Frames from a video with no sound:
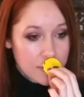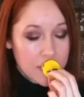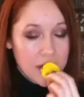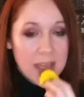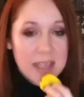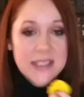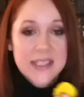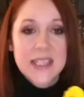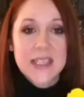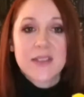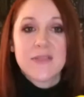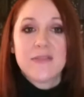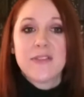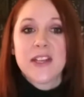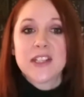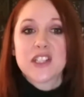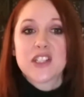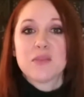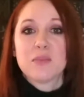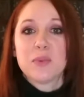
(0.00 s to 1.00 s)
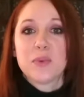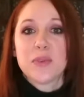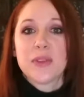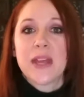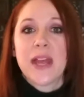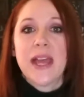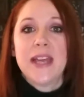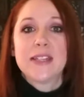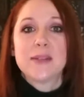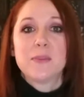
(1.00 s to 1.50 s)
it's like a vegetable
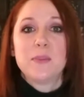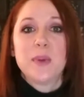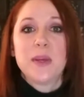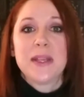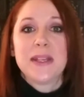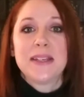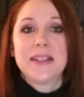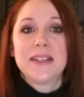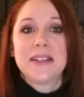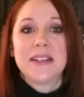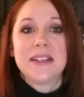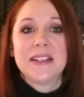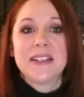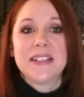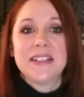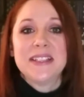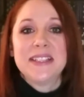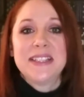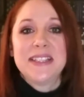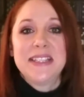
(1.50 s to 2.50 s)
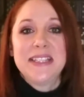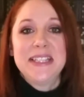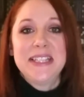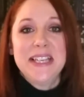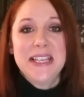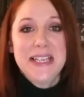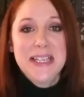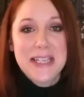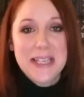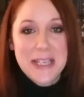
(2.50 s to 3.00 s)
that has been
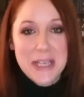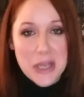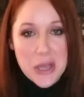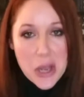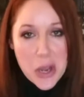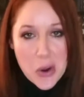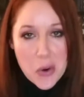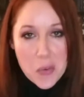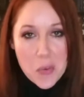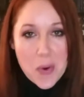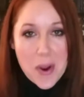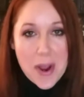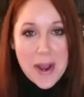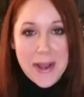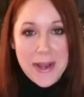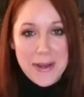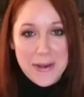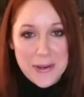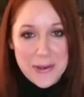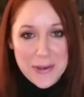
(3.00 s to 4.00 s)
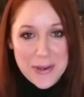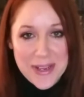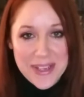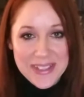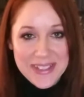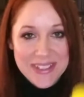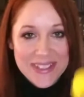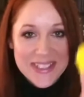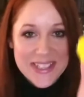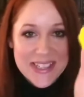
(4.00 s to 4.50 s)
sitting a while,
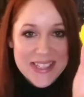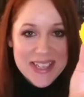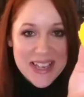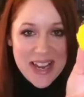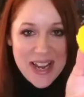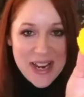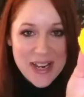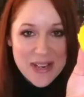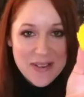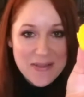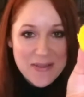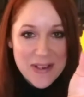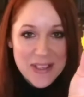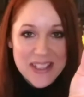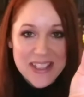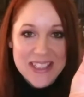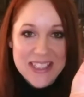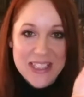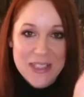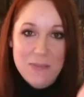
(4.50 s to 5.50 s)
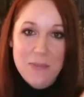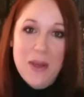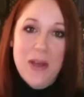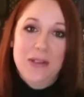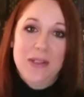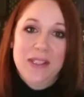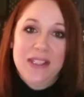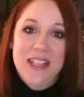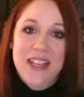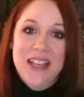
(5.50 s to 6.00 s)
and this is kind of what this
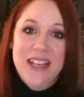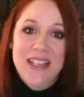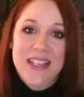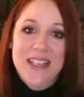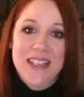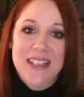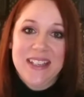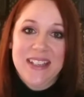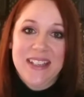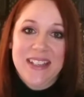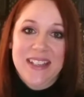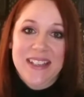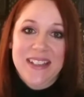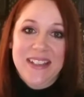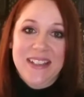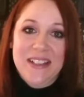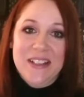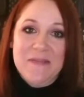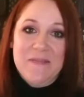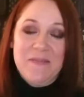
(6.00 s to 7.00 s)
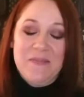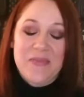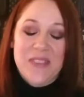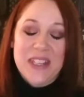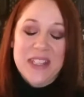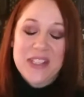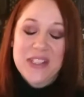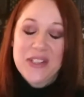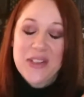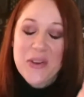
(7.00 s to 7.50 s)
smells like.
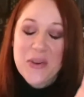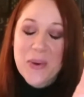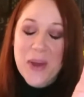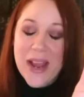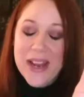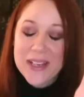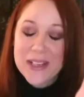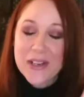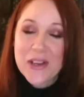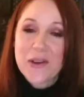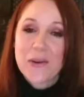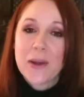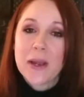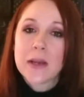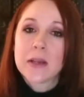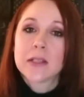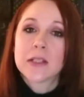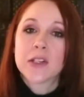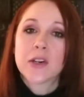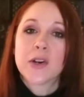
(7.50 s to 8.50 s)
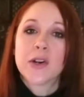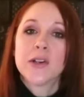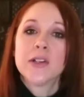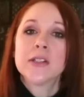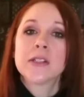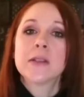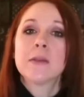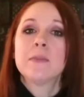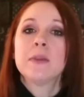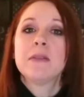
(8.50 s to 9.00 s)
So I know it
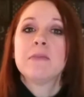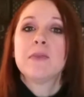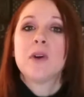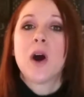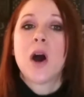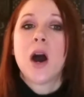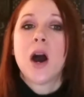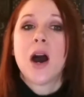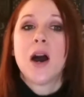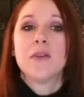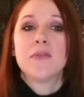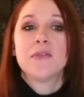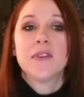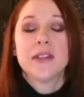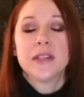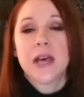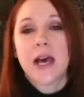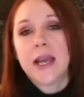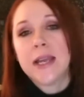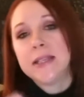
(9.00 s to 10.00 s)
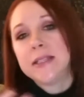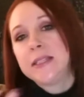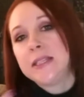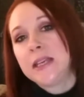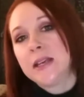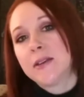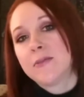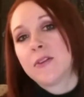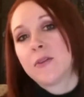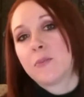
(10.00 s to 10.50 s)
turns some people off, and the
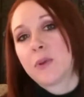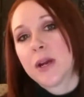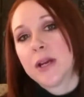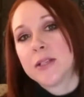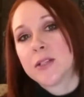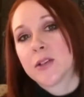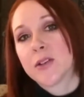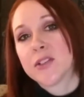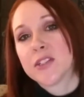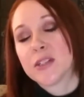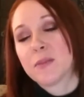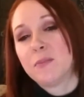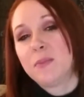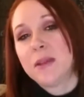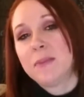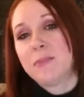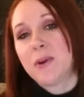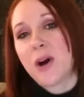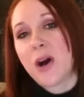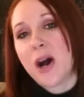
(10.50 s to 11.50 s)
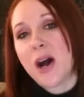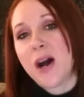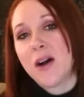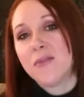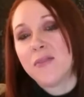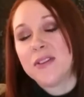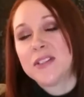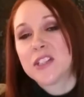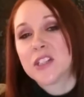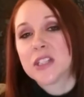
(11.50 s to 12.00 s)
idea of it probably turns some people
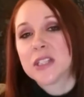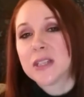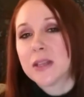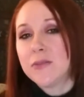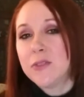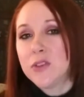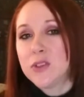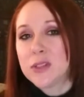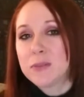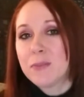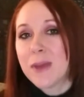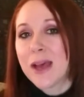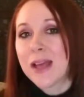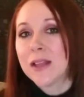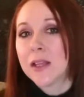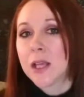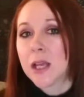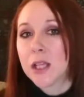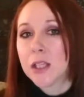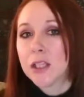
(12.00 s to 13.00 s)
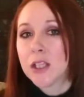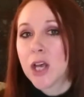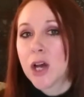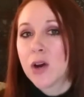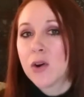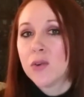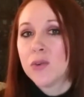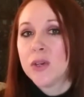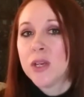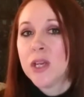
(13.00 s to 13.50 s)
off, and just if you smell it
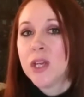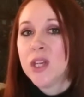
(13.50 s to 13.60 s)
alone,